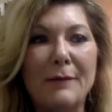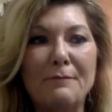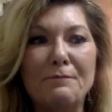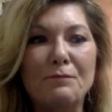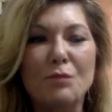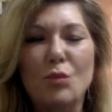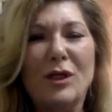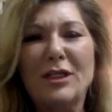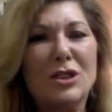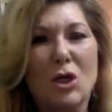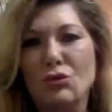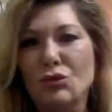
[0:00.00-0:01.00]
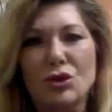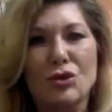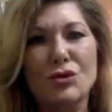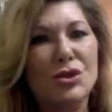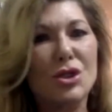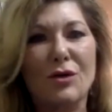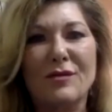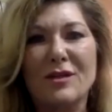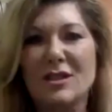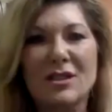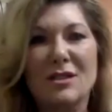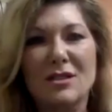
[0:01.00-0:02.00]
we don't do
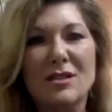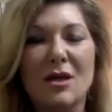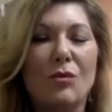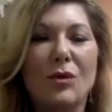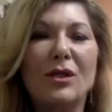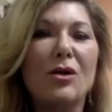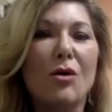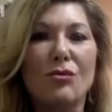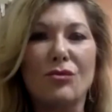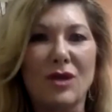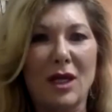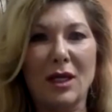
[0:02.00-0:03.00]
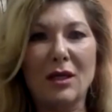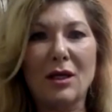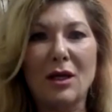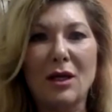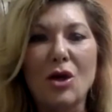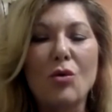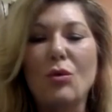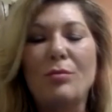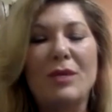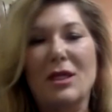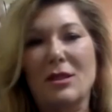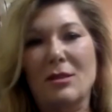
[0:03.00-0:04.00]
services that we don't think will
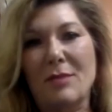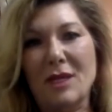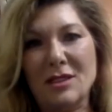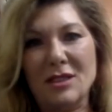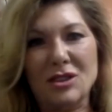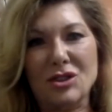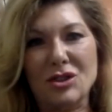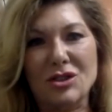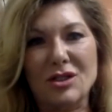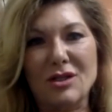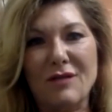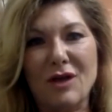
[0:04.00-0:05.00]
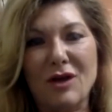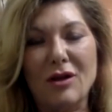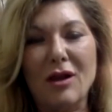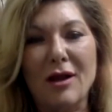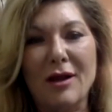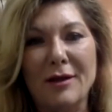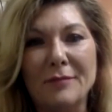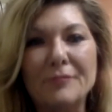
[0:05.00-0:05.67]
be in the best interest of our client.